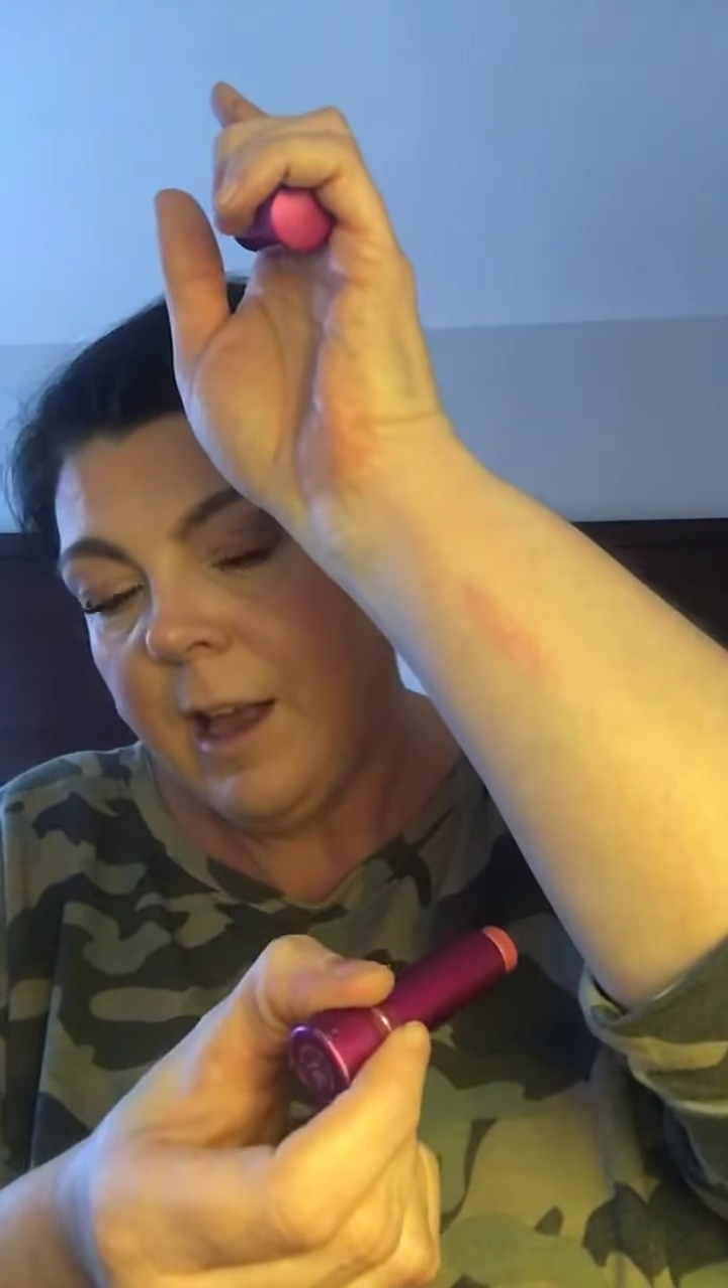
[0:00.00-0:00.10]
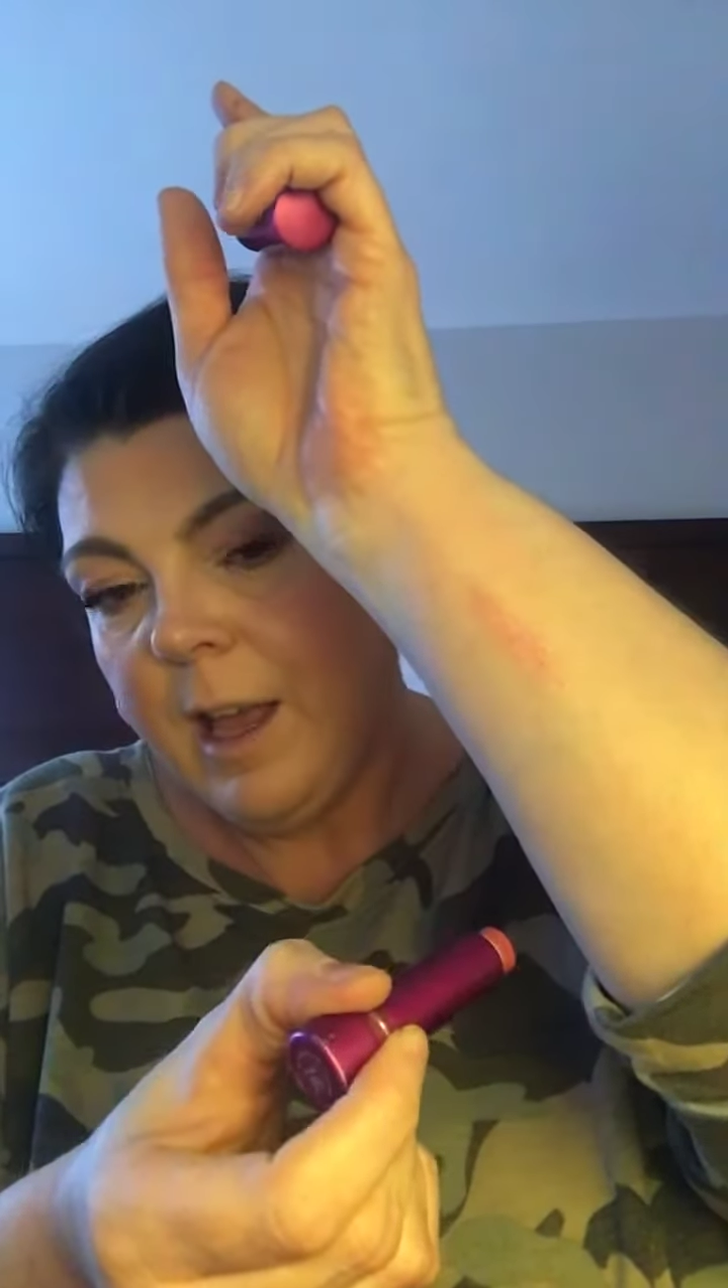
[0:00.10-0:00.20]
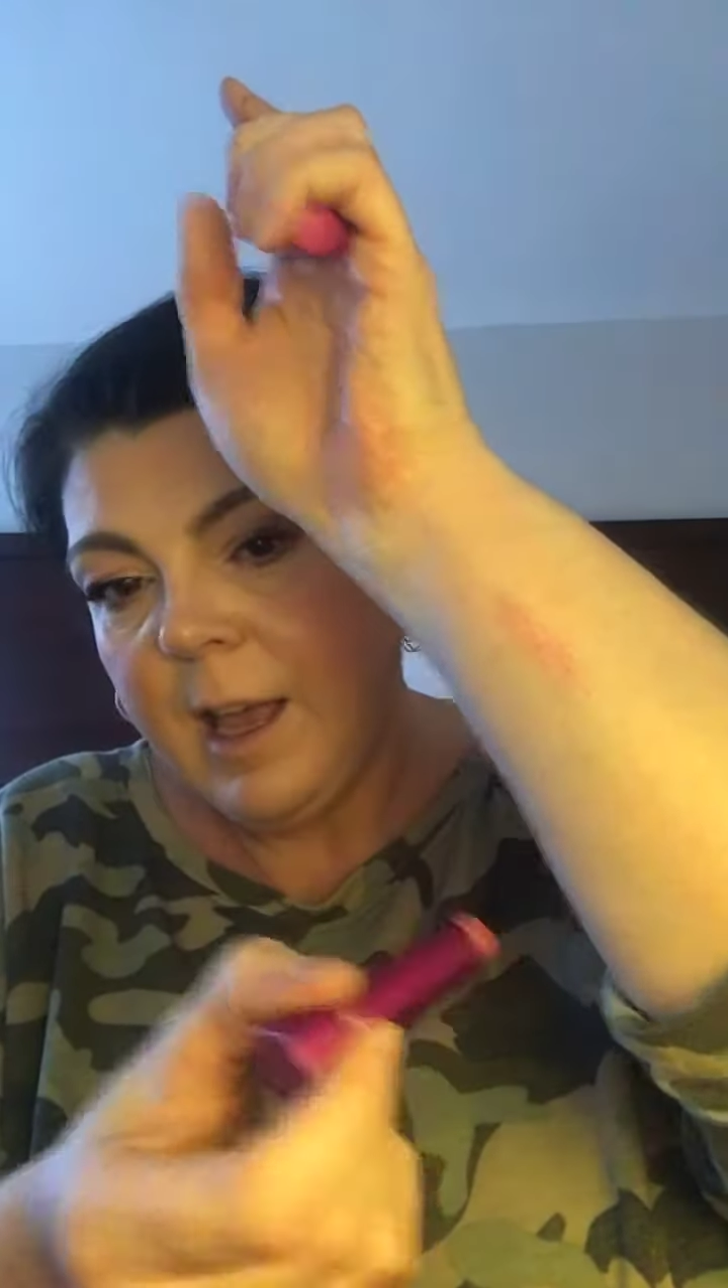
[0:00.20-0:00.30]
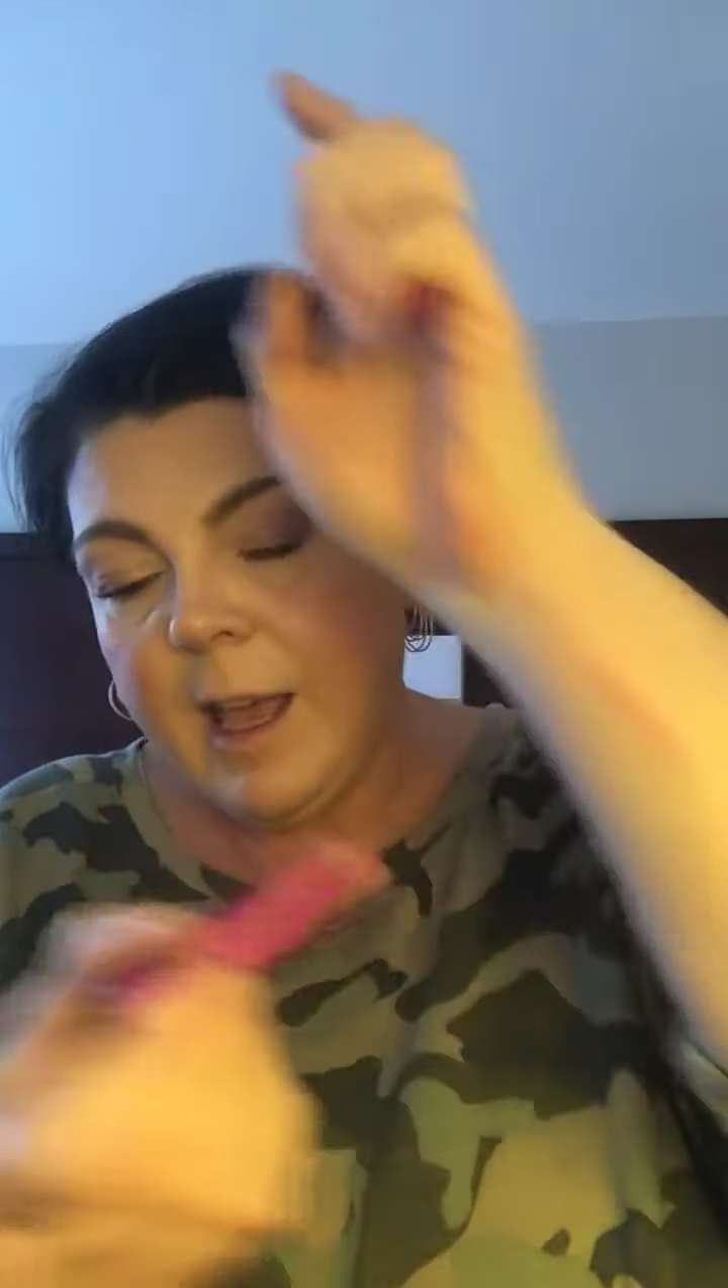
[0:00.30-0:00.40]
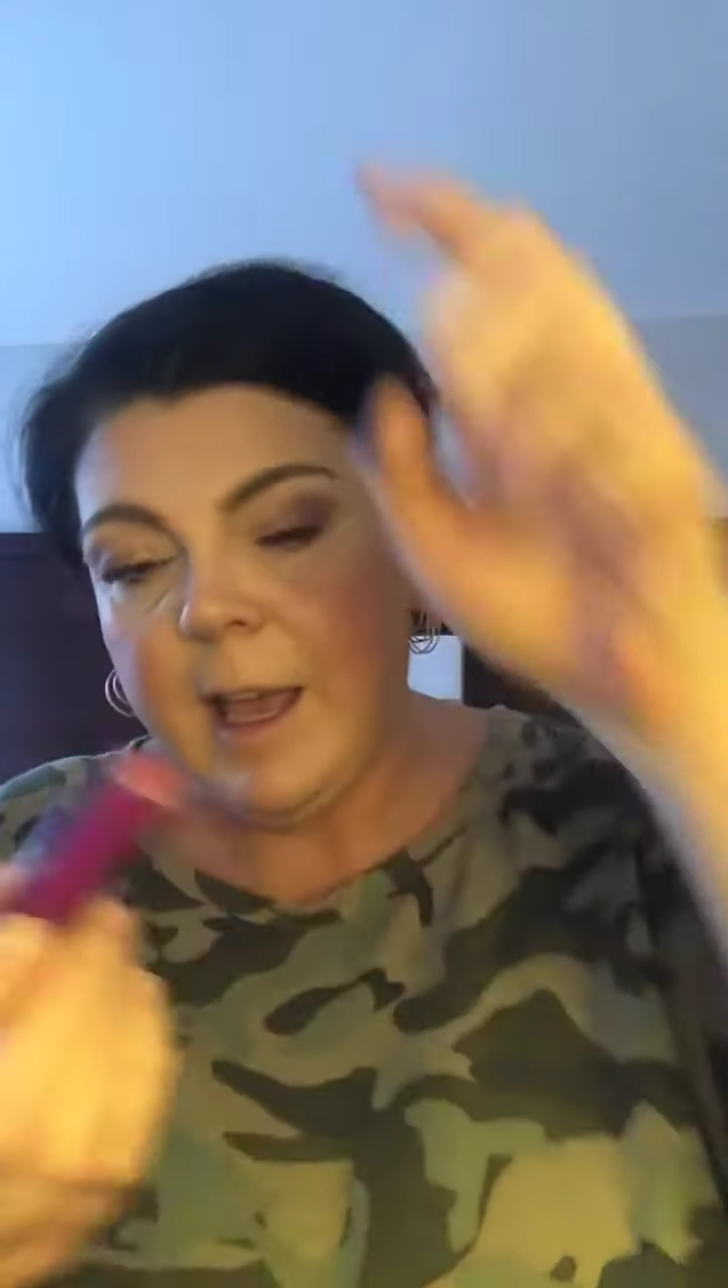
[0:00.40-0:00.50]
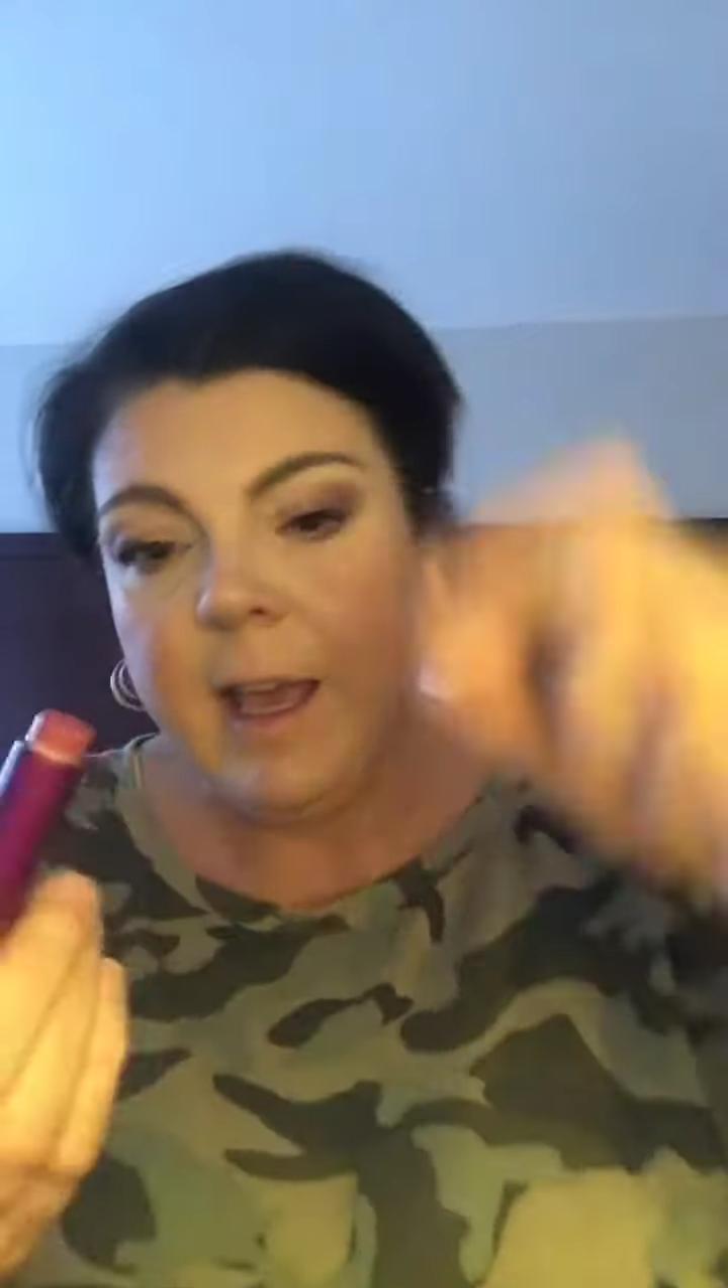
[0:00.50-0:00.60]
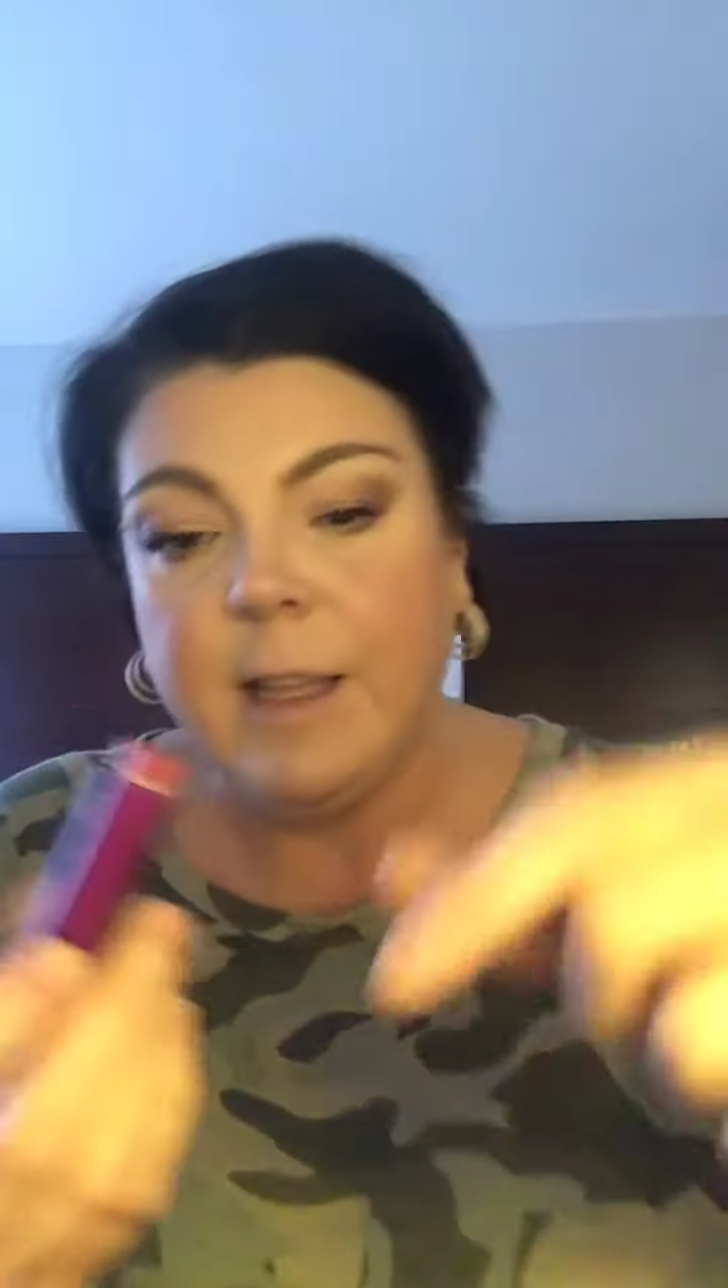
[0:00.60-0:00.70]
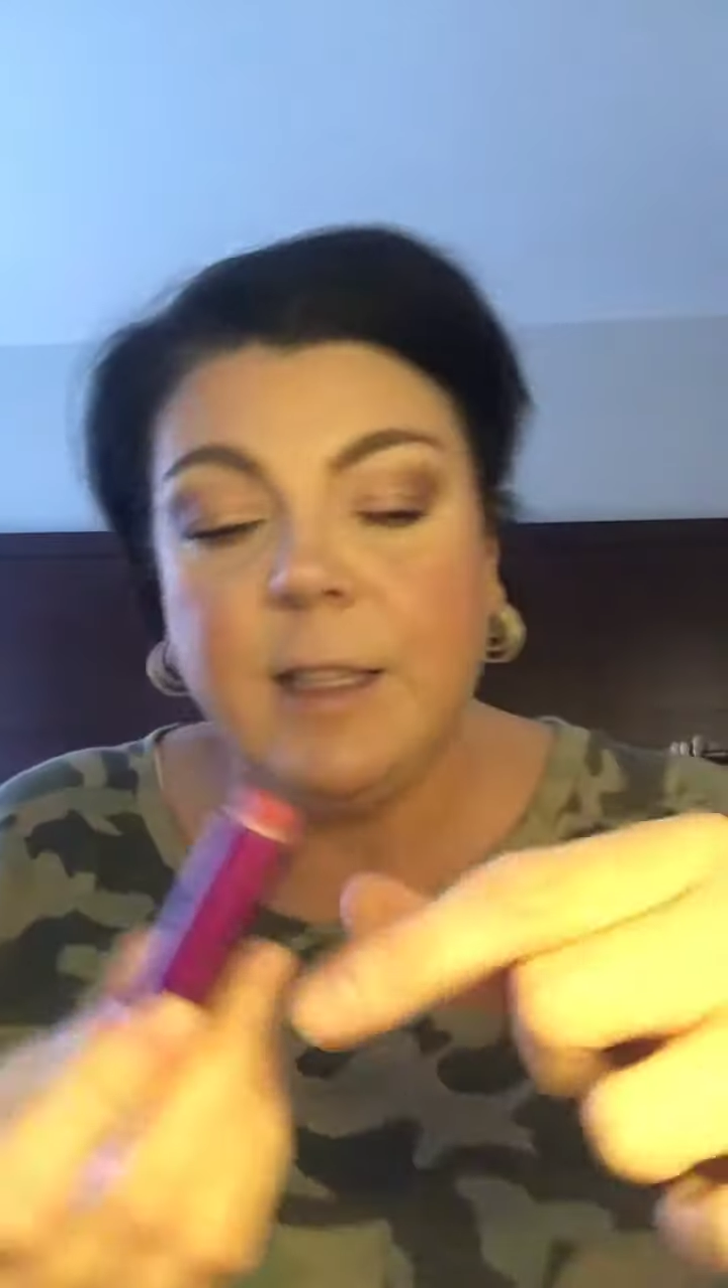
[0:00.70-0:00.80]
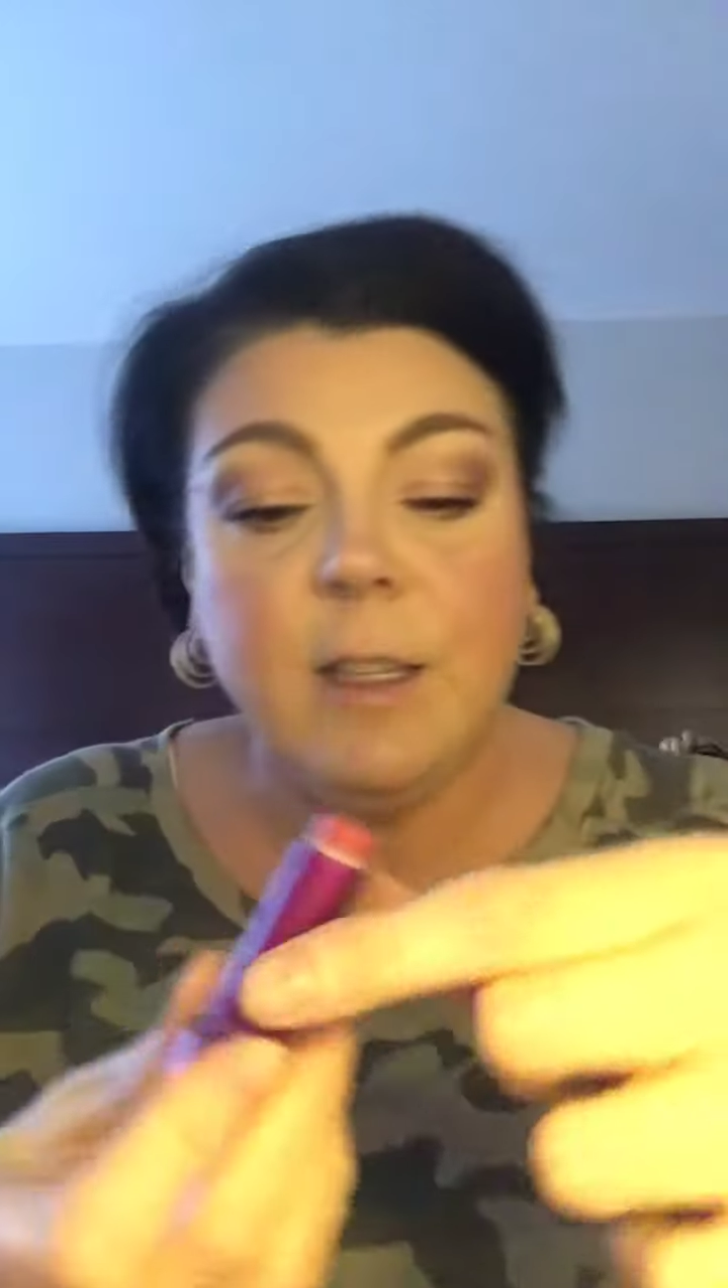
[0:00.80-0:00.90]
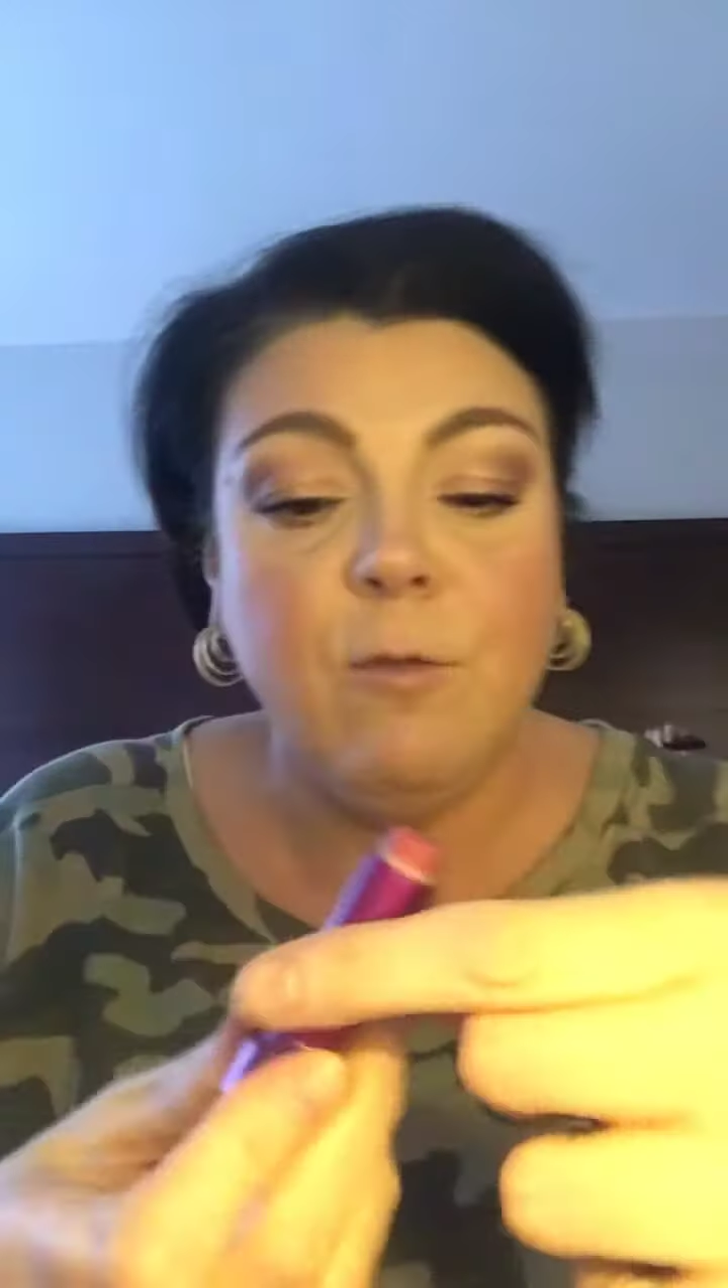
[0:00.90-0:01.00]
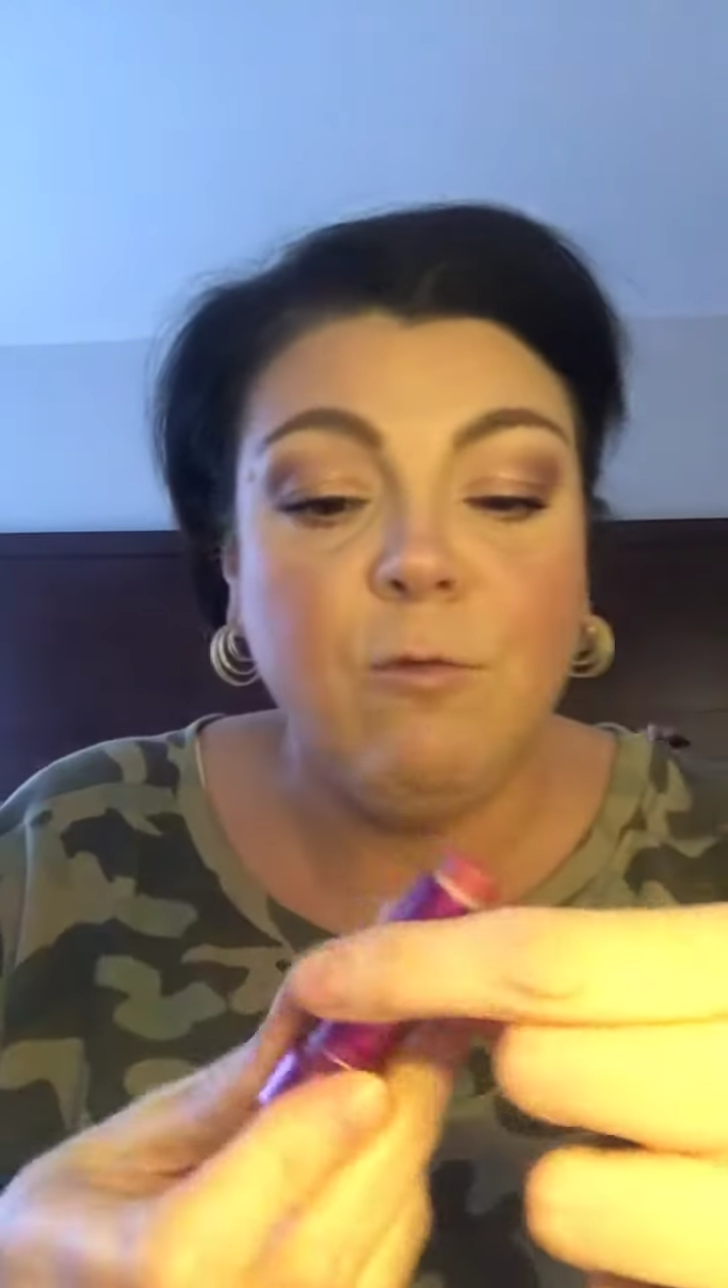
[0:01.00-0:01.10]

And